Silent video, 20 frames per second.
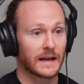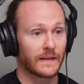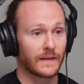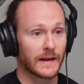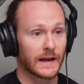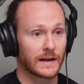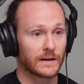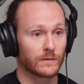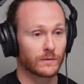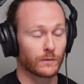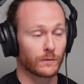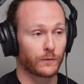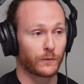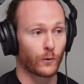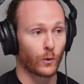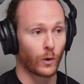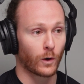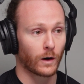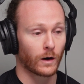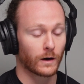And then
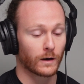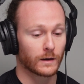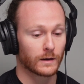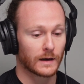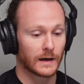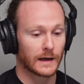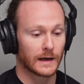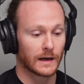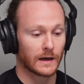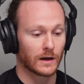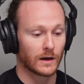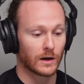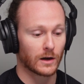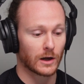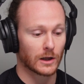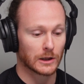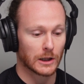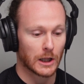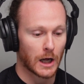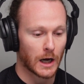for
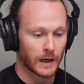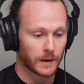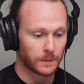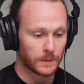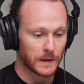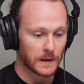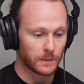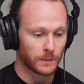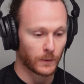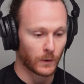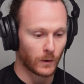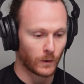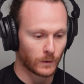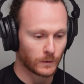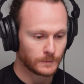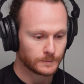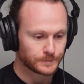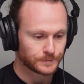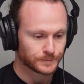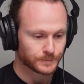a lot of
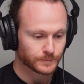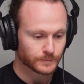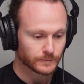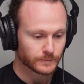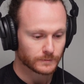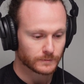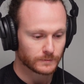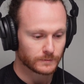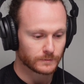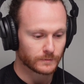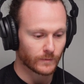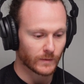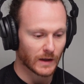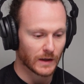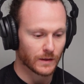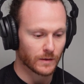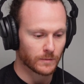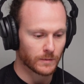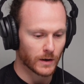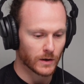people,
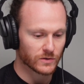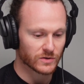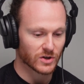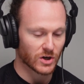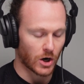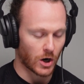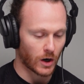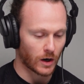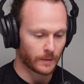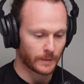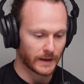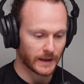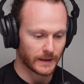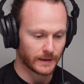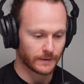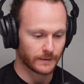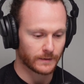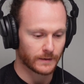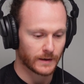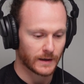the most
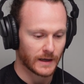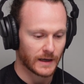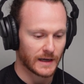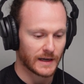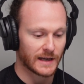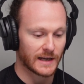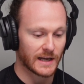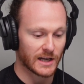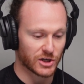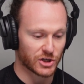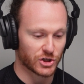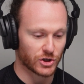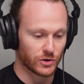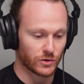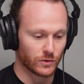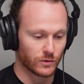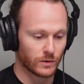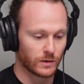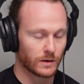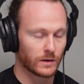common
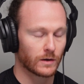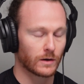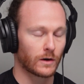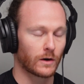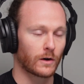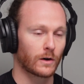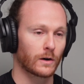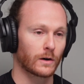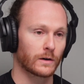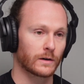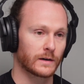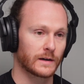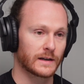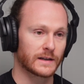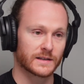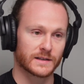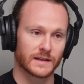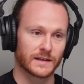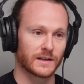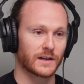issue are
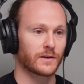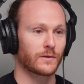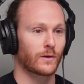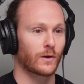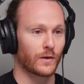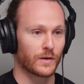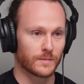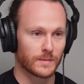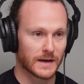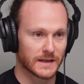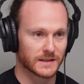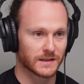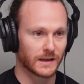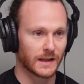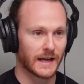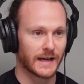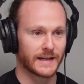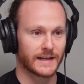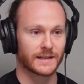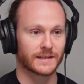the
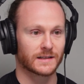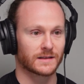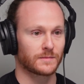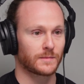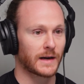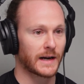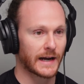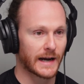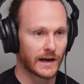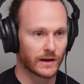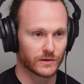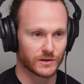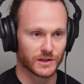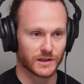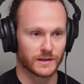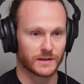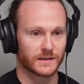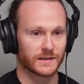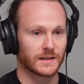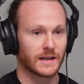muscle aches, the
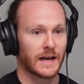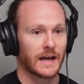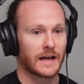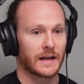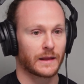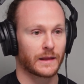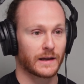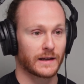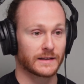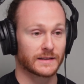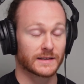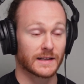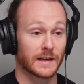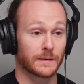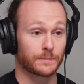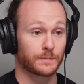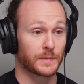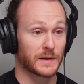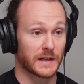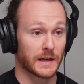myalgias, things
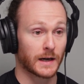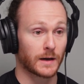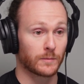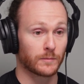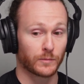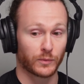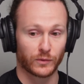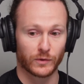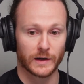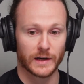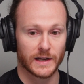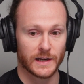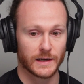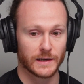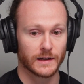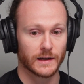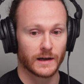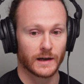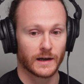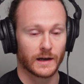that become pretty,